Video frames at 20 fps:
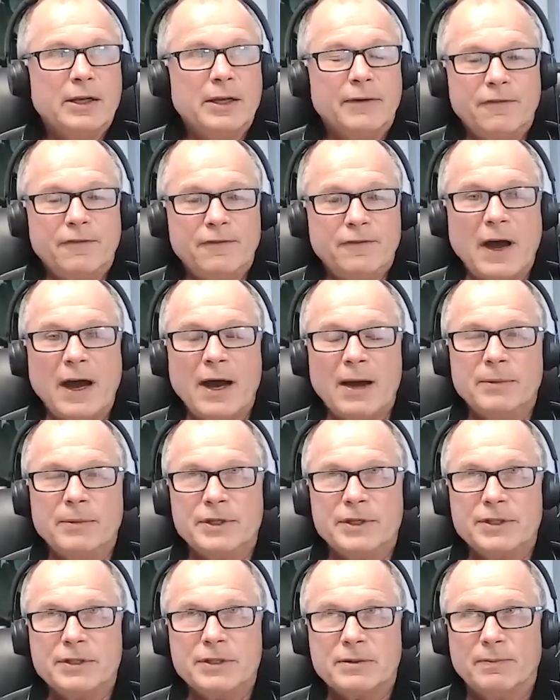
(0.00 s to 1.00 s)

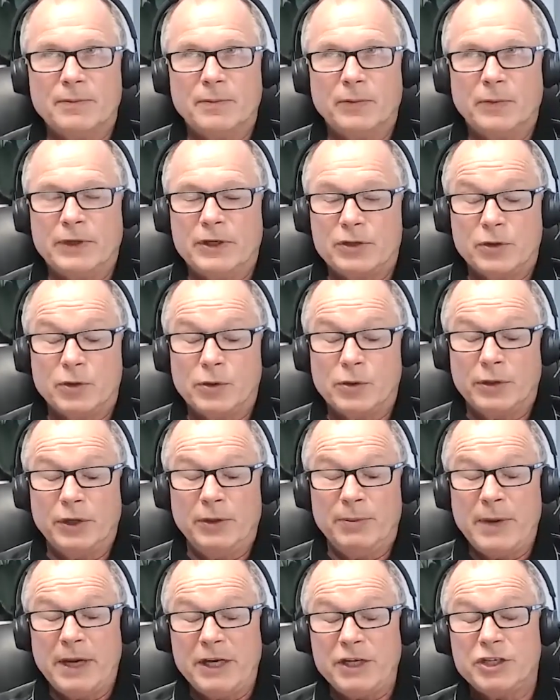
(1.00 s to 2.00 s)
farmers, you
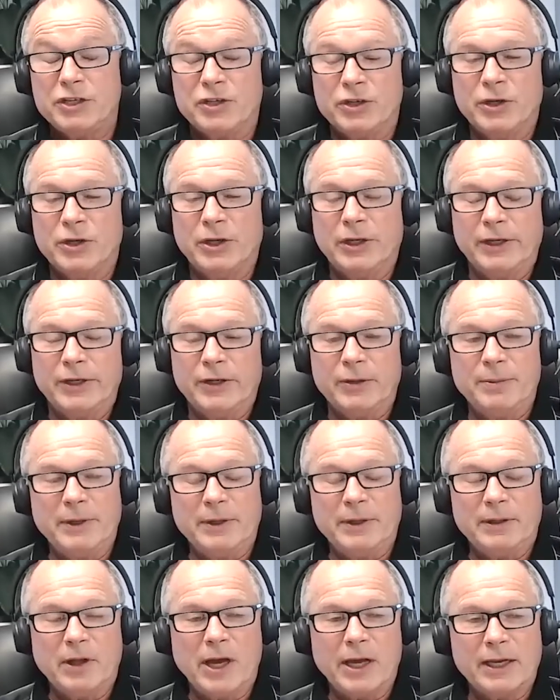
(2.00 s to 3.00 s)
mentioned earlier a
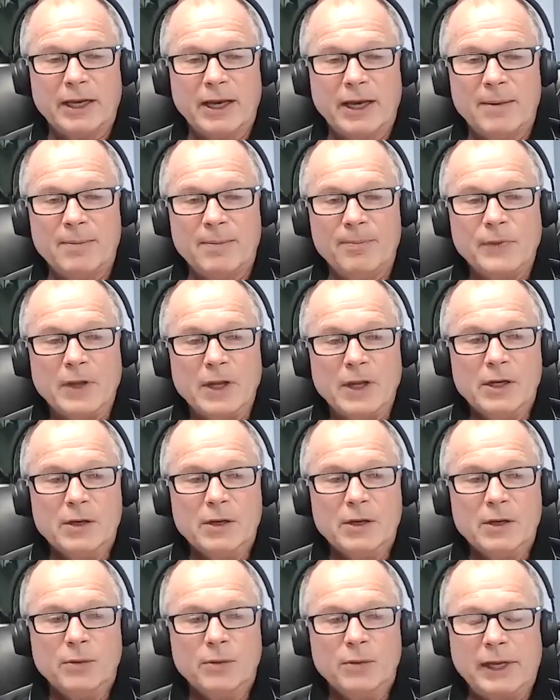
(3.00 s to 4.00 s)
bit like
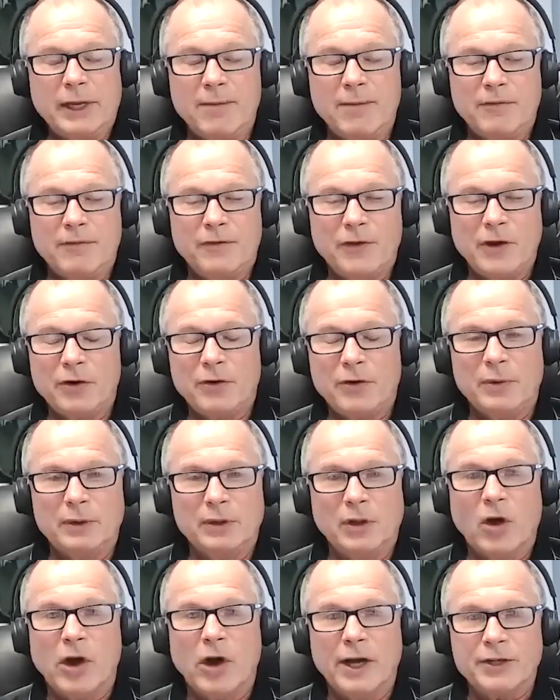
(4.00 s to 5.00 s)
we become very
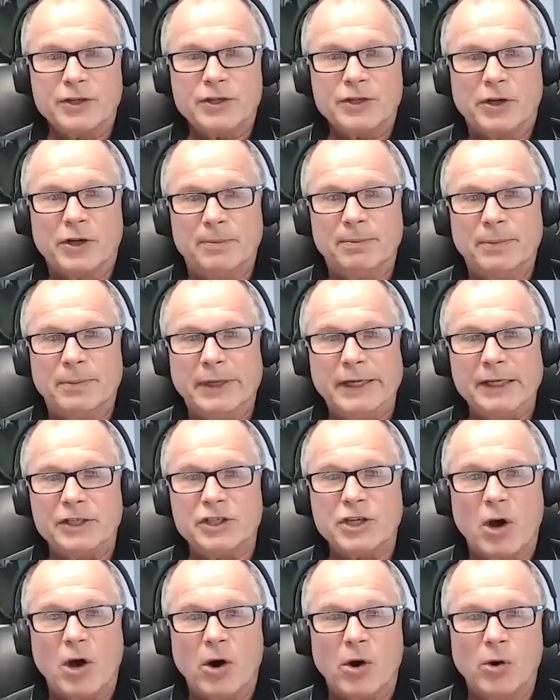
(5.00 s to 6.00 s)
reliant on being
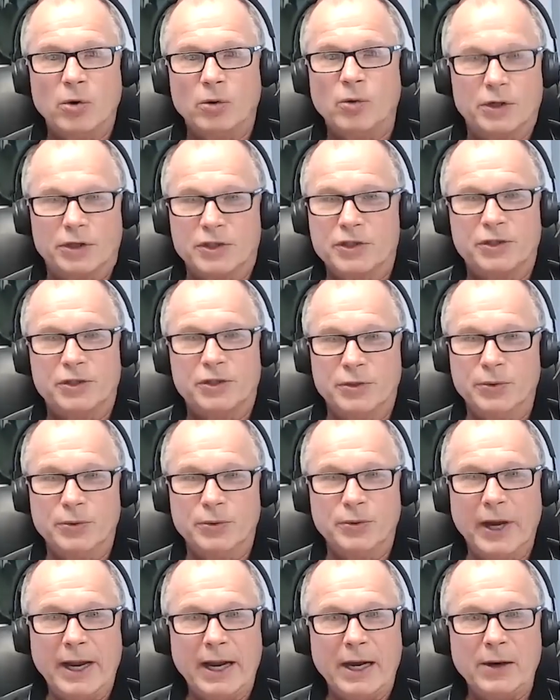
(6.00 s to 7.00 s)
told what to do
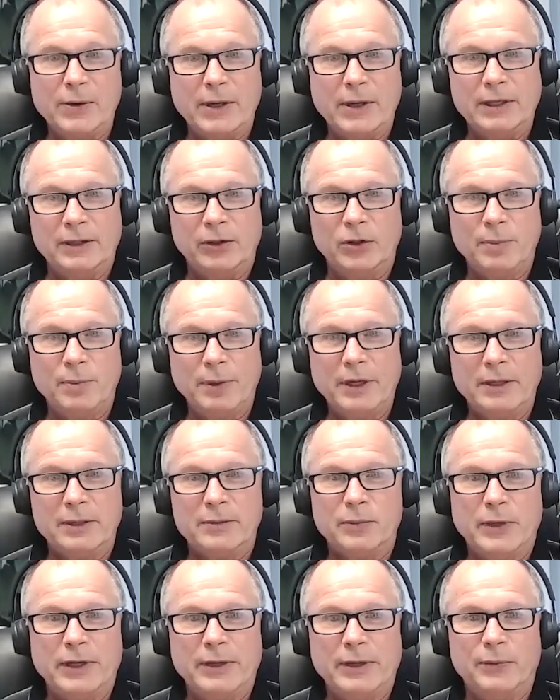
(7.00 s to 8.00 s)
now a little bit.
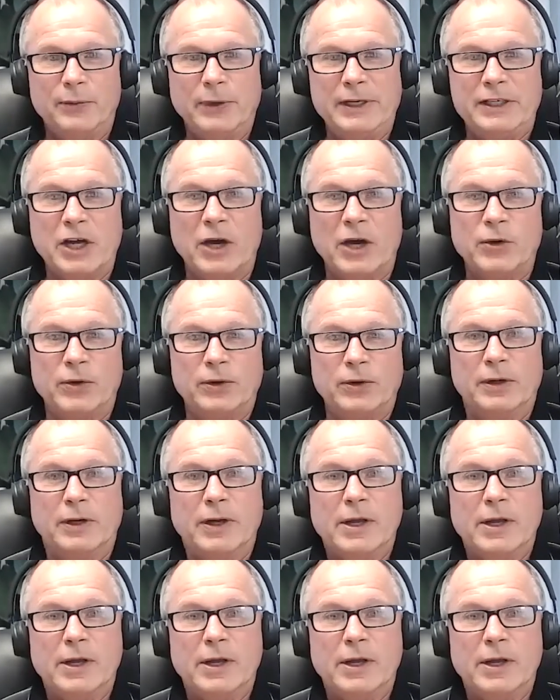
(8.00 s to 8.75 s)
We don't